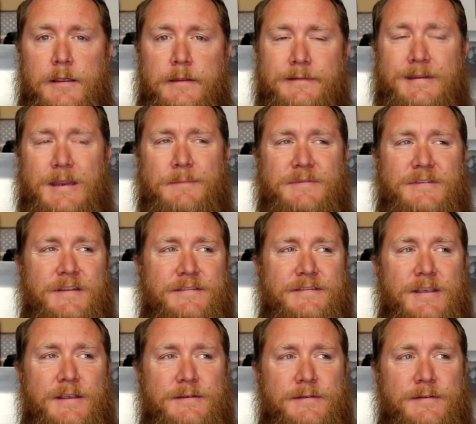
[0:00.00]
seems to
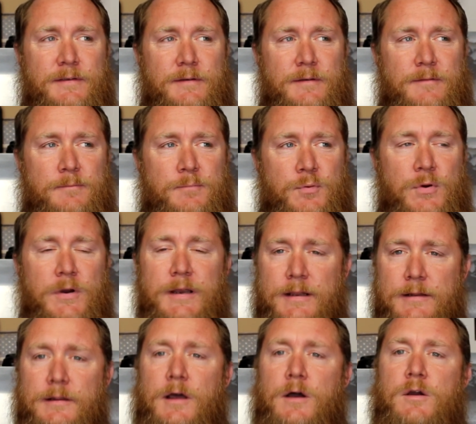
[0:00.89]
sit
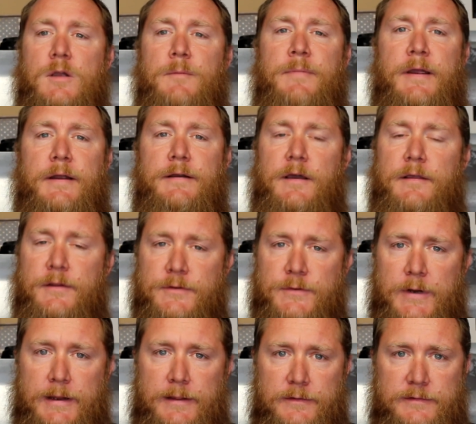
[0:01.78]
pretty low compared to other
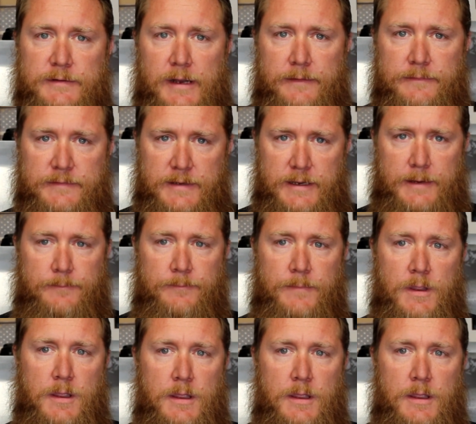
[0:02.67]
trailers that I've seen.